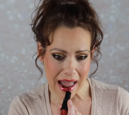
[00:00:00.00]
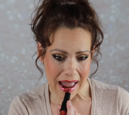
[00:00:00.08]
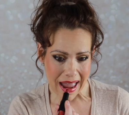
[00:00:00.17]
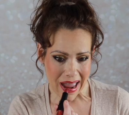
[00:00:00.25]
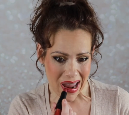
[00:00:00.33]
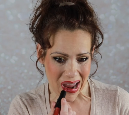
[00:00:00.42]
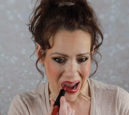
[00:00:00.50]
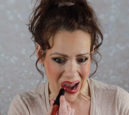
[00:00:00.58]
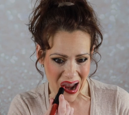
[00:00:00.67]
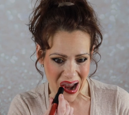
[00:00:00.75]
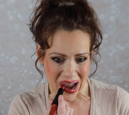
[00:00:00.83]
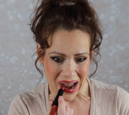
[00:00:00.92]

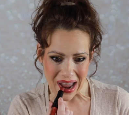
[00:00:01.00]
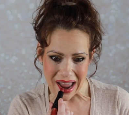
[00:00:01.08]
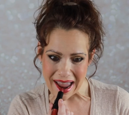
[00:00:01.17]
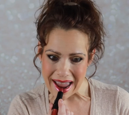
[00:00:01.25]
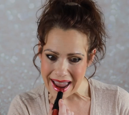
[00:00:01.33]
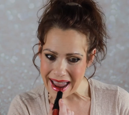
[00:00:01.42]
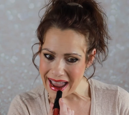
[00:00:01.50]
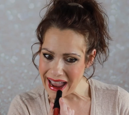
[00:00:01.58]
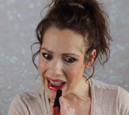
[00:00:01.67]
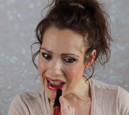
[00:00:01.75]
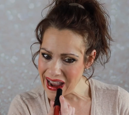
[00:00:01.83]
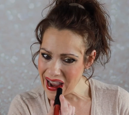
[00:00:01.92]

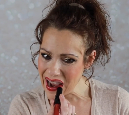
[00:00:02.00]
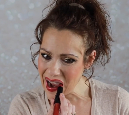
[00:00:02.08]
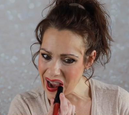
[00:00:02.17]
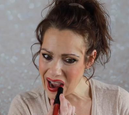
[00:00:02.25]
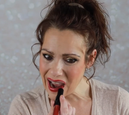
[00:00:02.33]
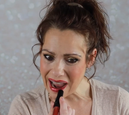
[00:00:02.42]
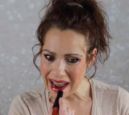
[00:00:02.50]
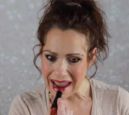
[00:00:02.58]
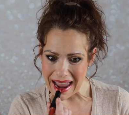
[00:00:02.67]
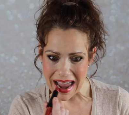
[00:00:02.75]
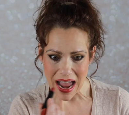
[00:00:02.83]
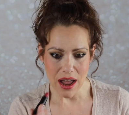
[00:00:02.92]

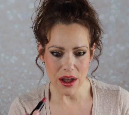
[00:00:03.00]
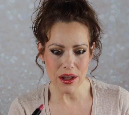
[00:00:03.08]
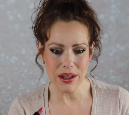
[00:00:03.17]
[no speech]